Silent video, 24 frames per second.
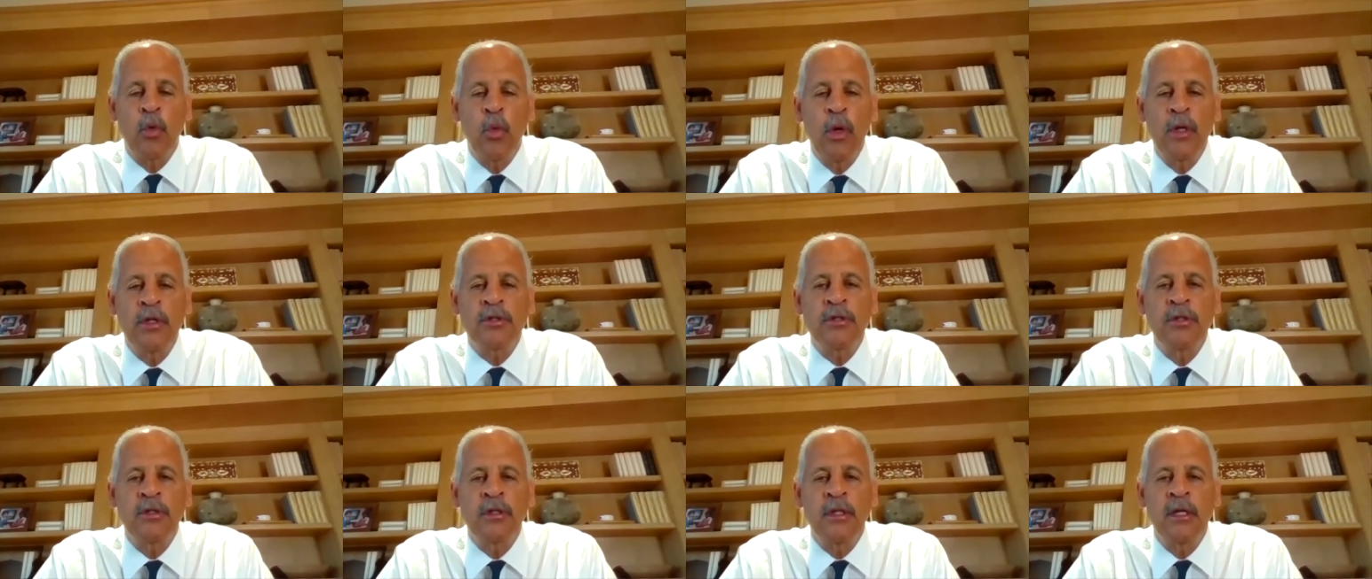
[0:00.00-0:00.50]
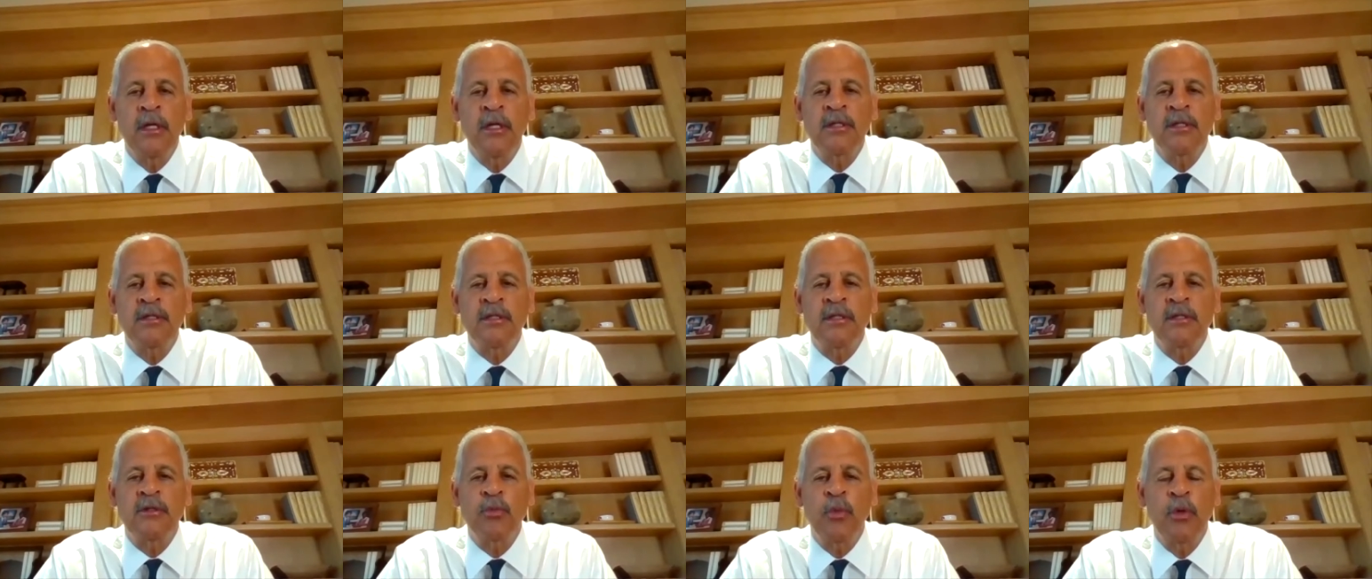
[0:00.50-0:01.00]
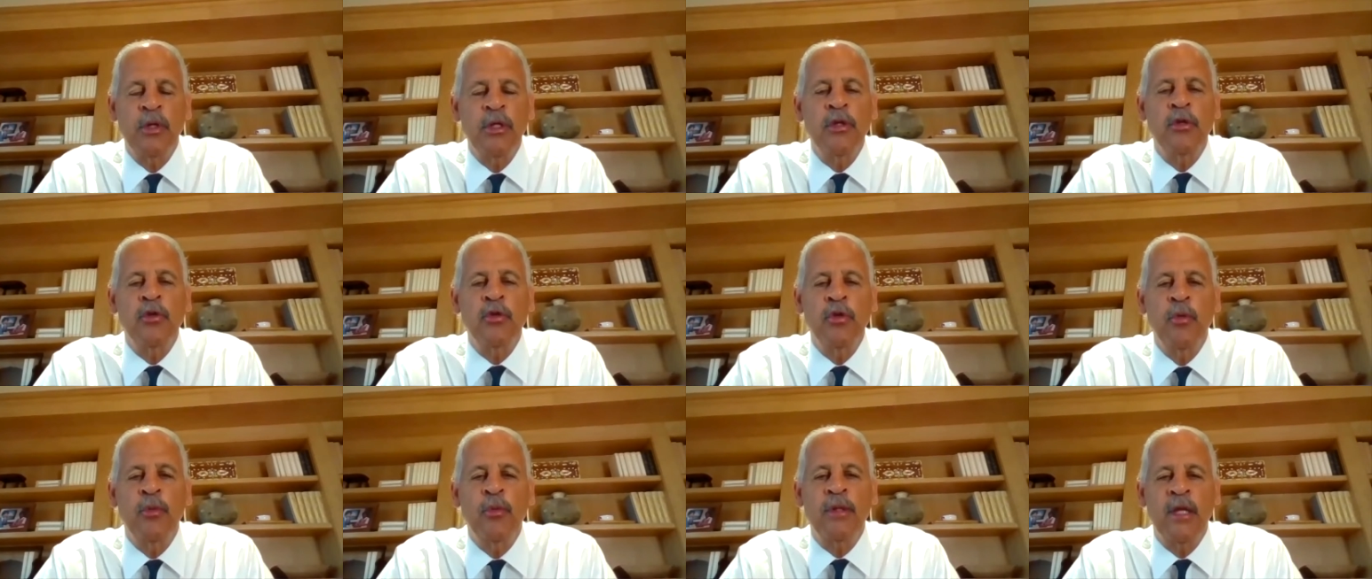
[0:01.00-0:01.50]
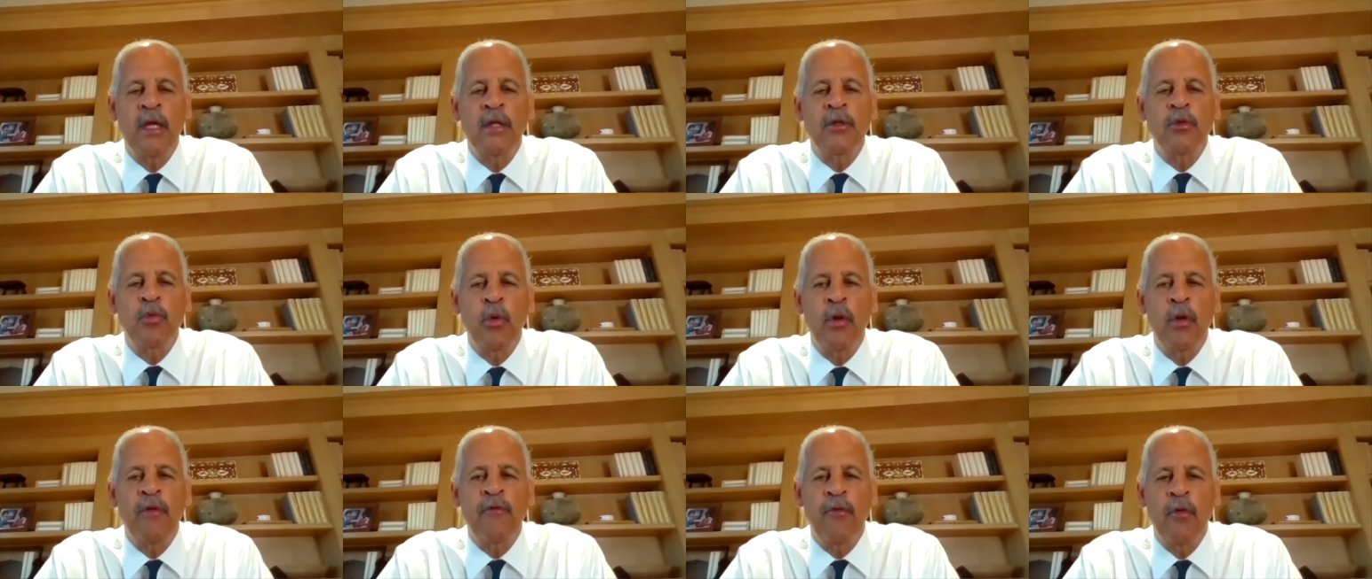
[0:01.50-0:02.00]
The question is what do you do with
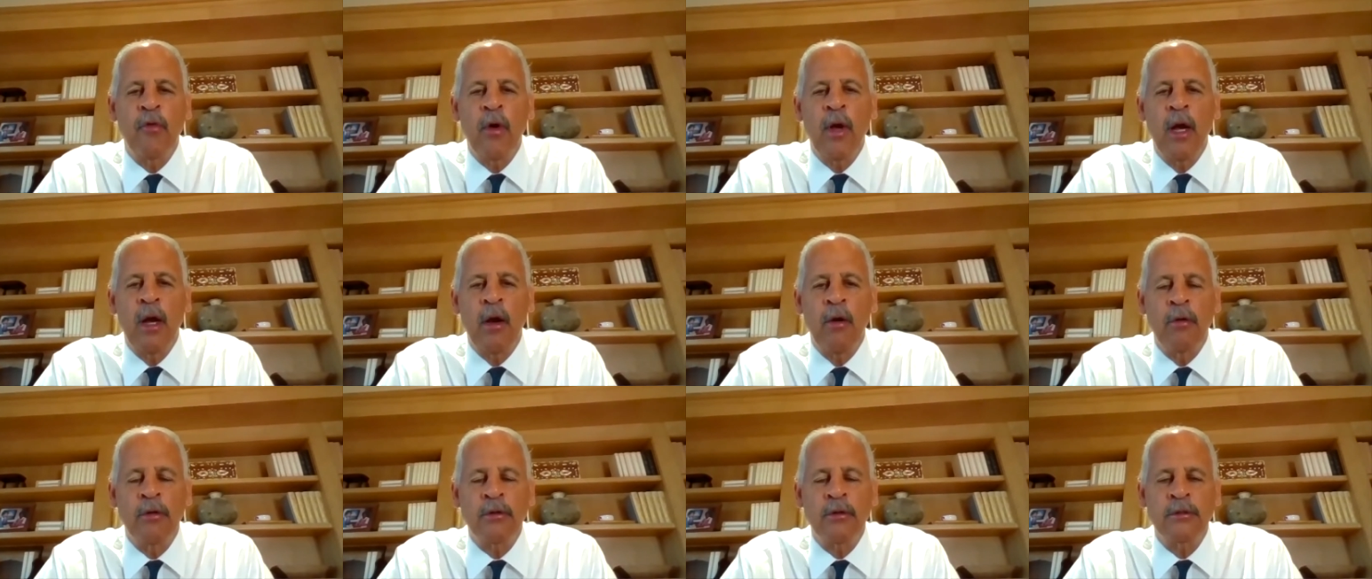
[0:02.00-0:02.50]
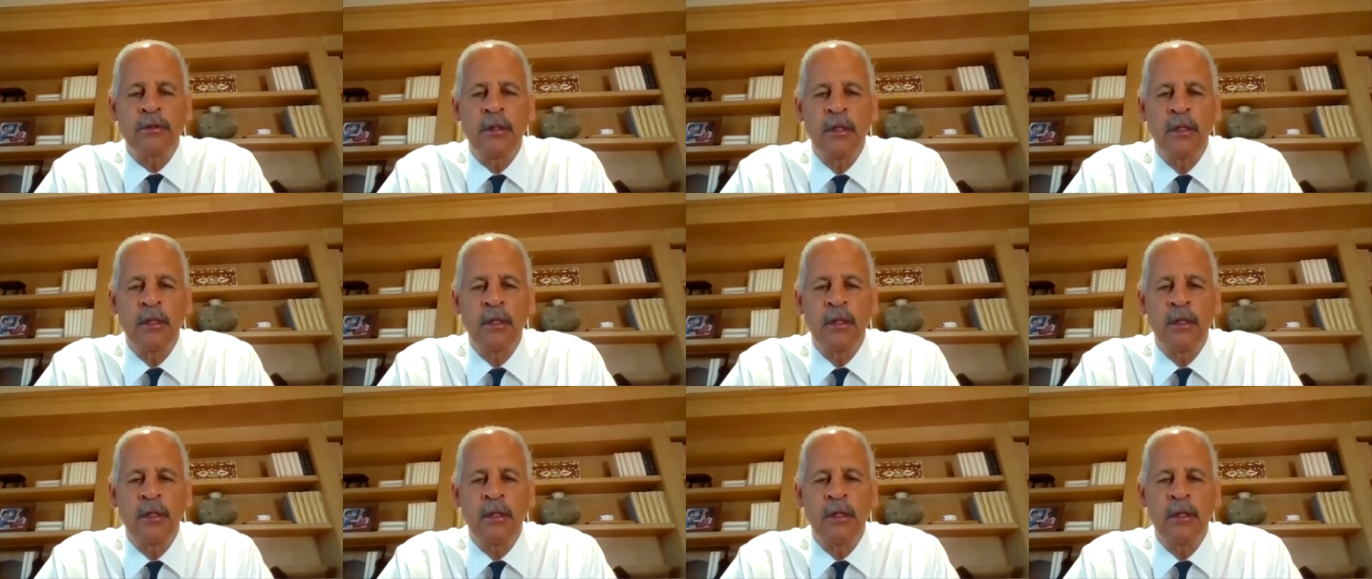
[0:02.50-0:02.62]
that 24 hours?